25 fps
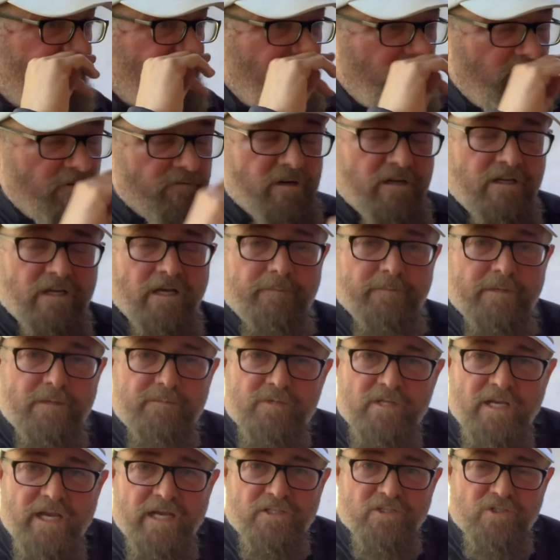to overcome
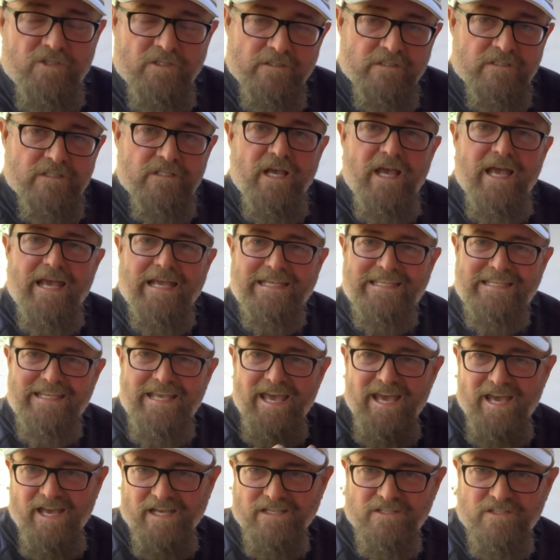objections.
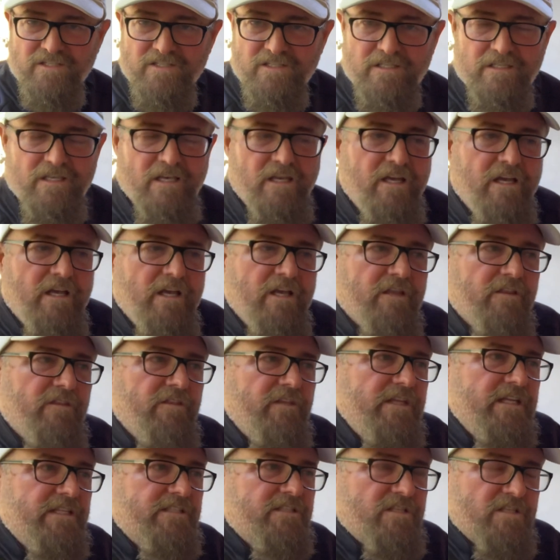Yes,
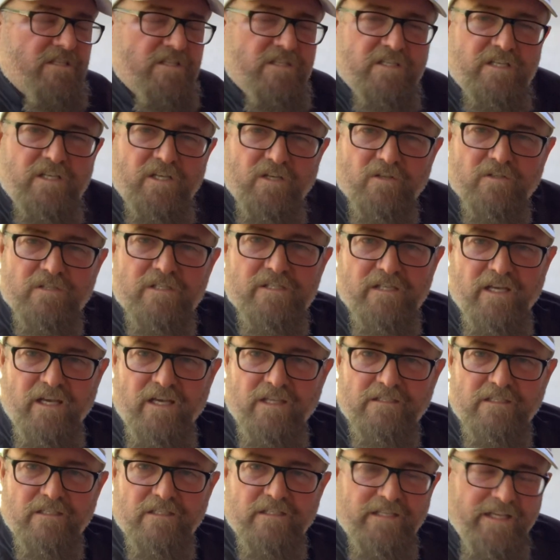it's a skill
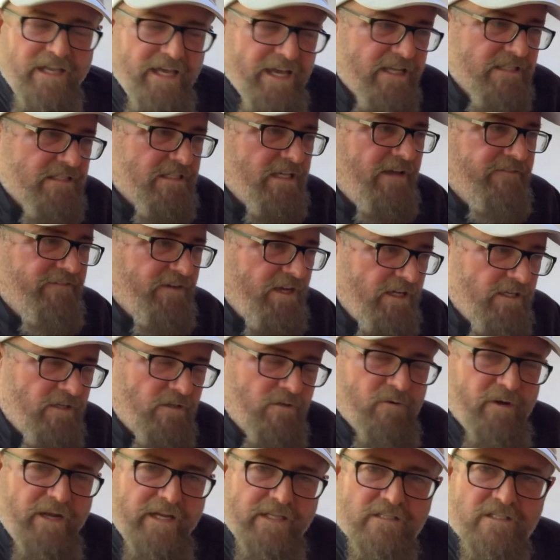set. Yes, I've got a
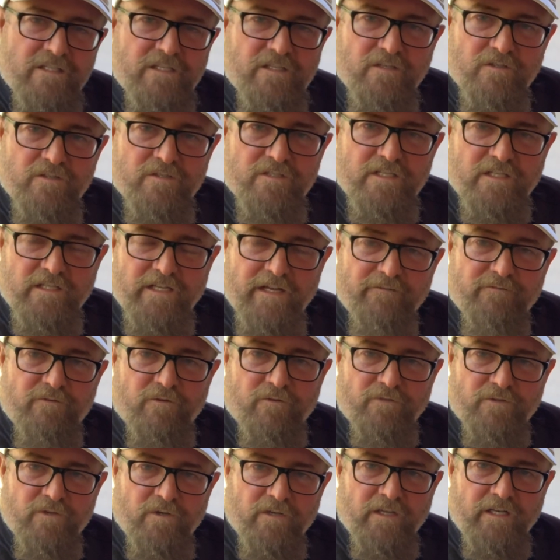great skill set
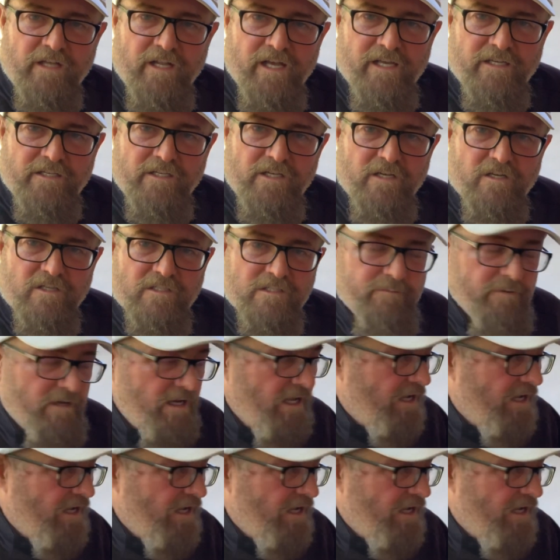after 39 years, but